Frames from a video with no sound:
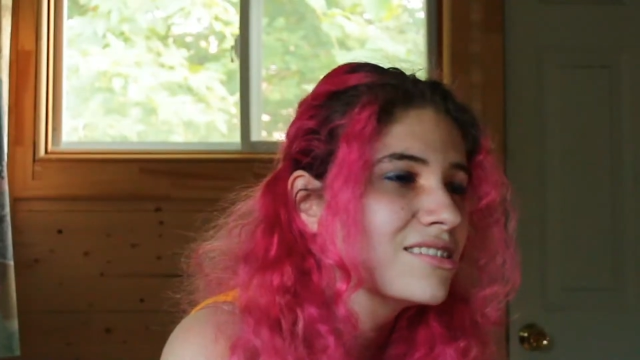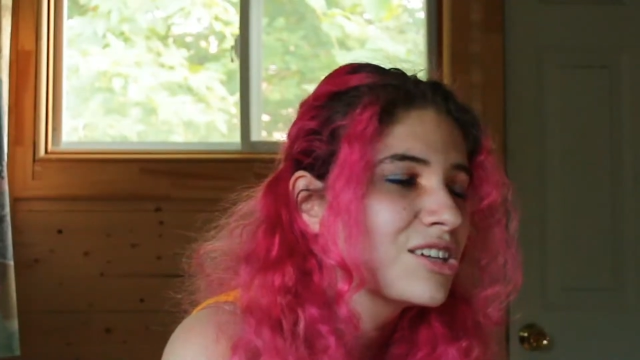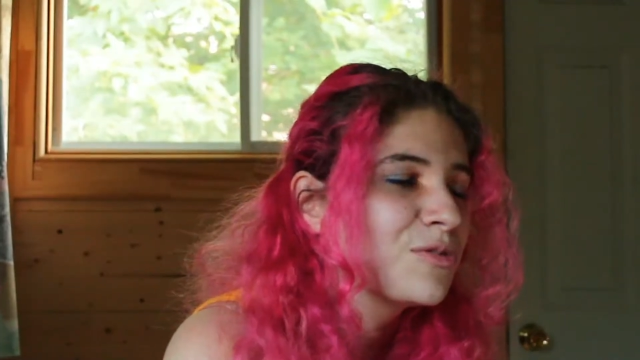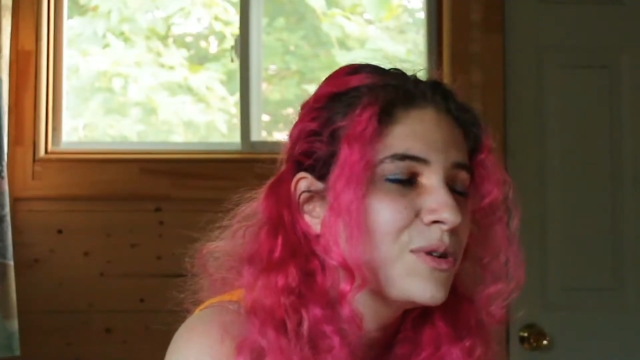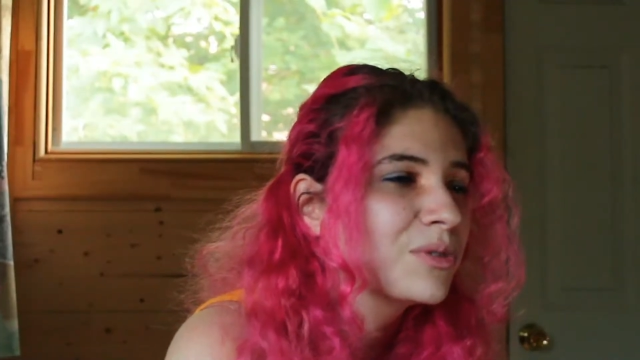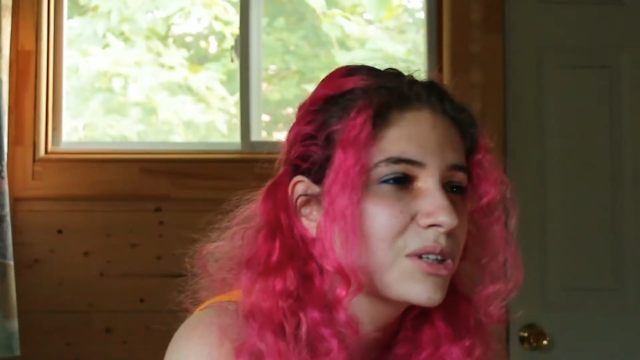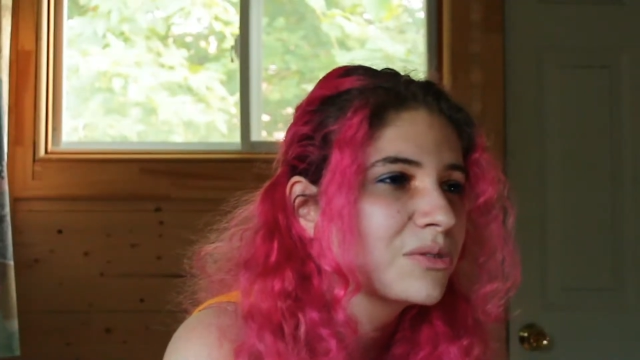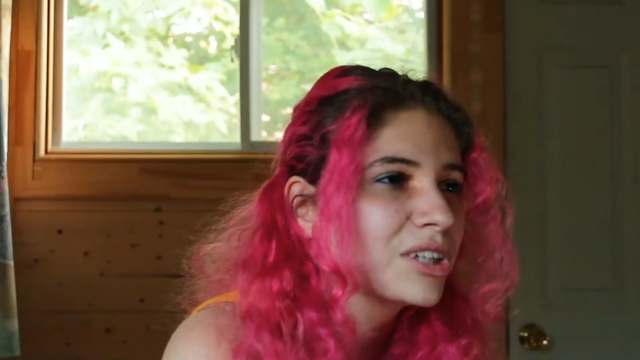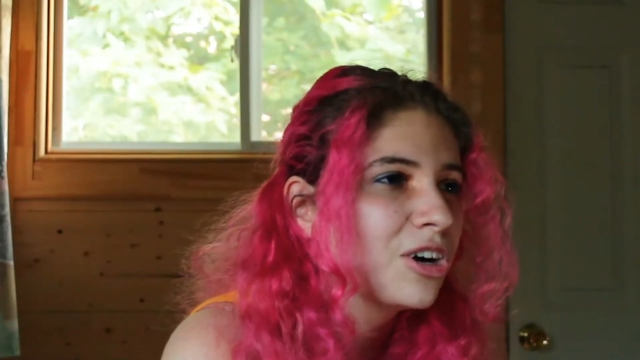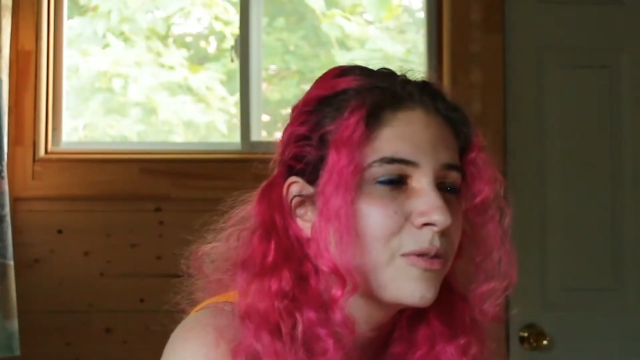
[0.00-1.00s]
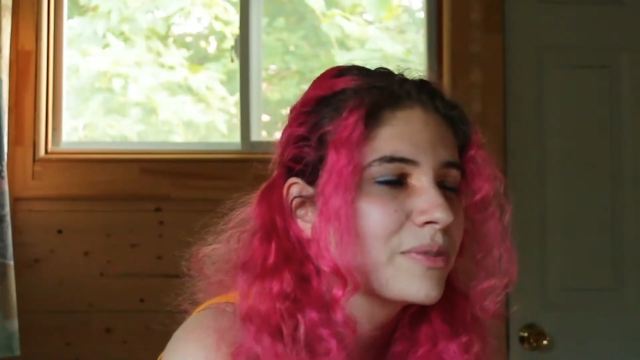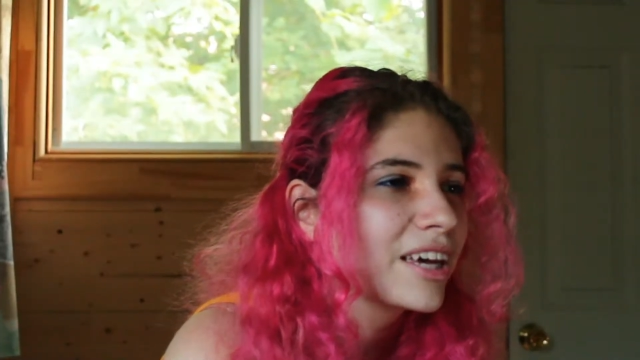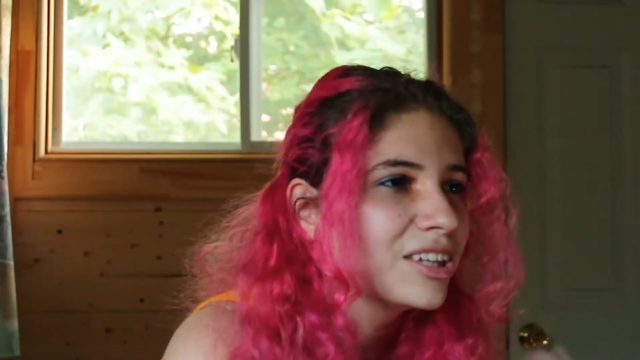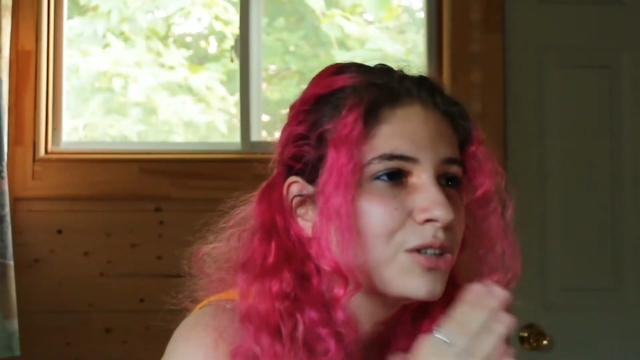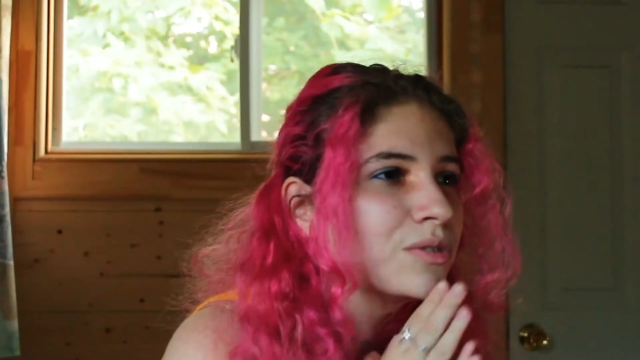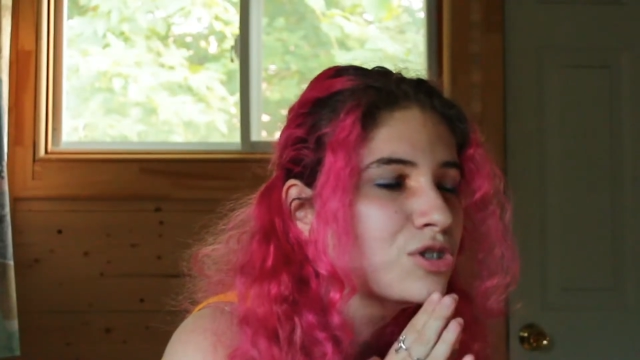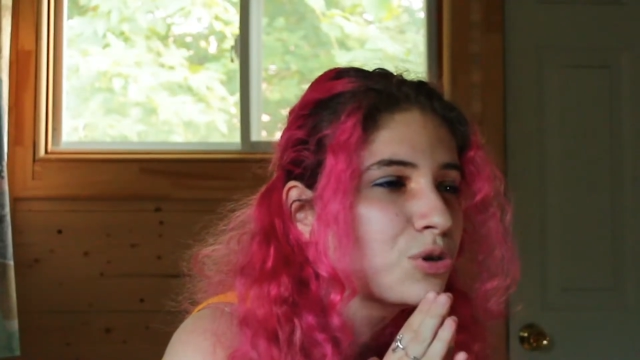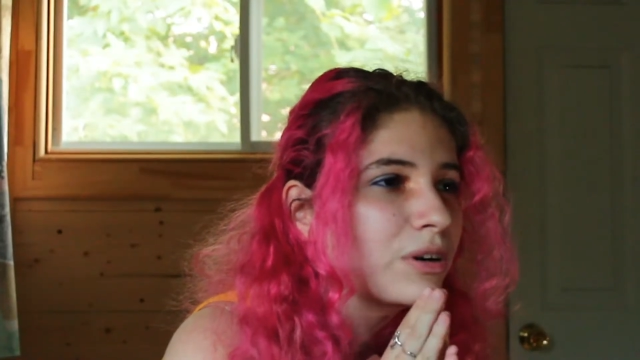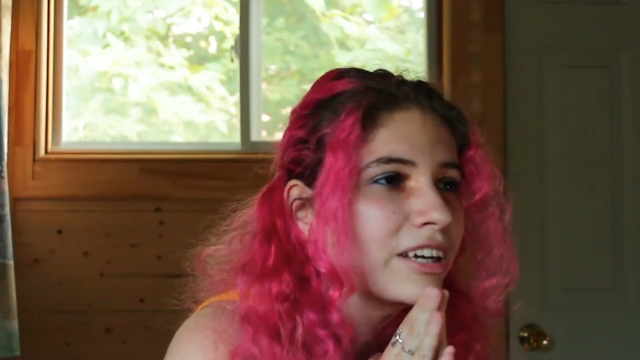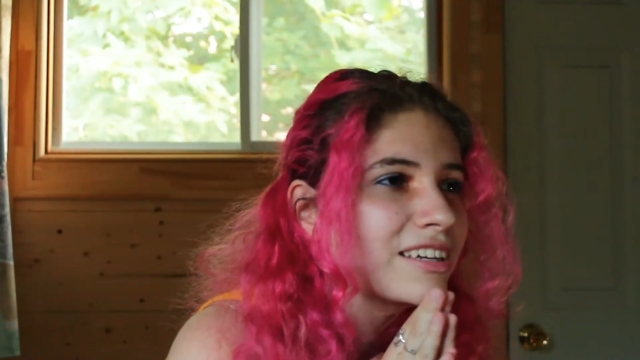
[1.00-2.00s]
So we really hope that you
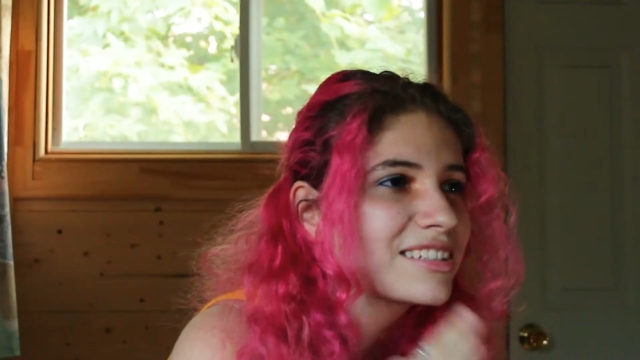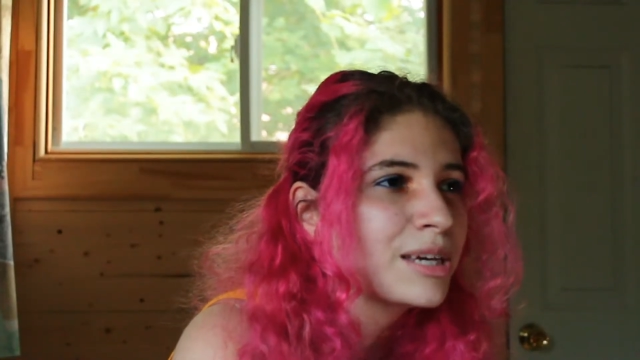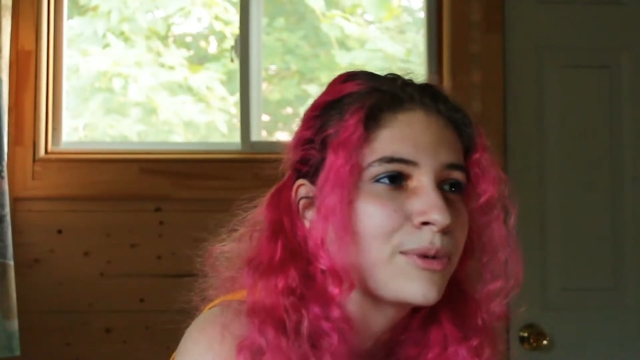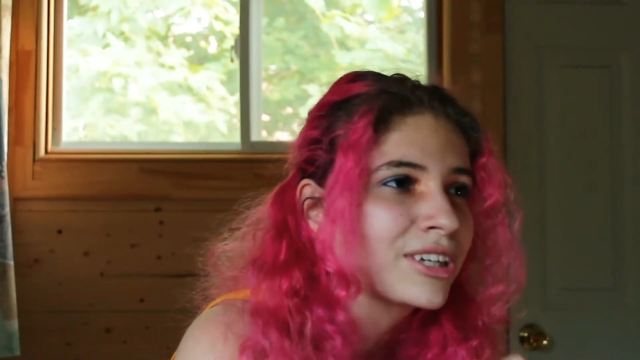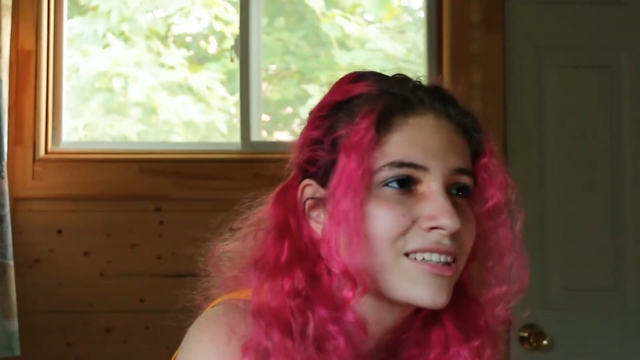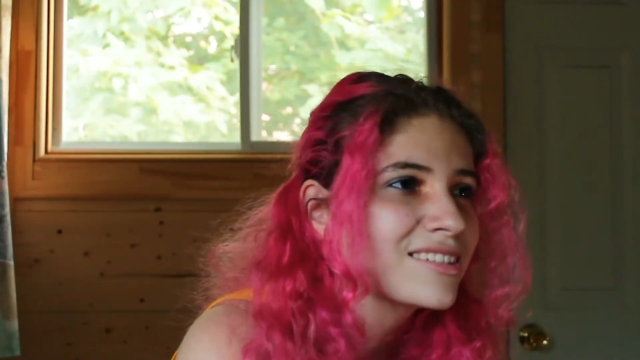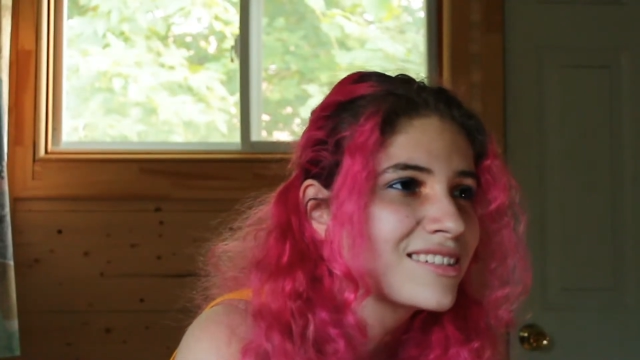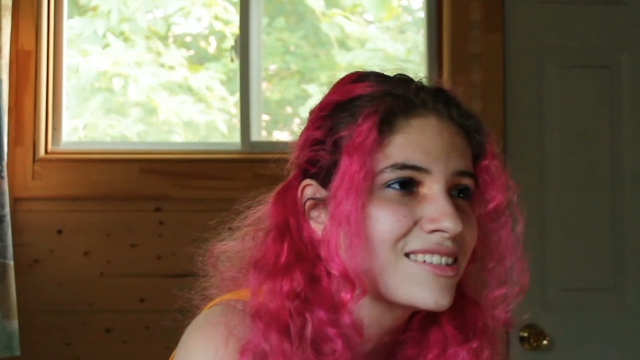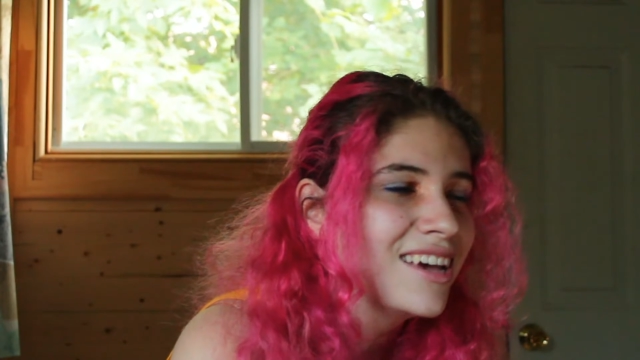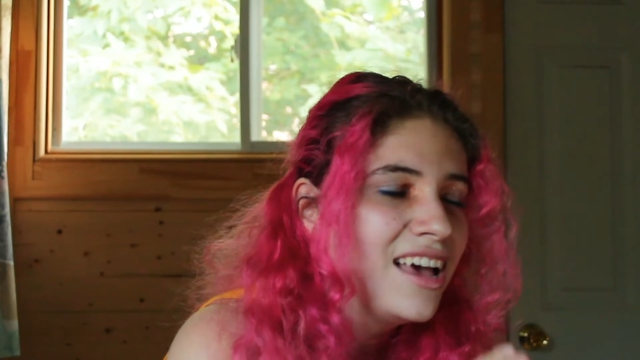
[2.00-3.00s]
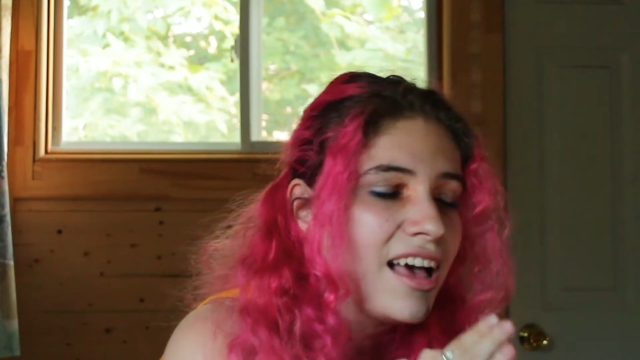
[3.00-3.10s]
enjoy Escape Artists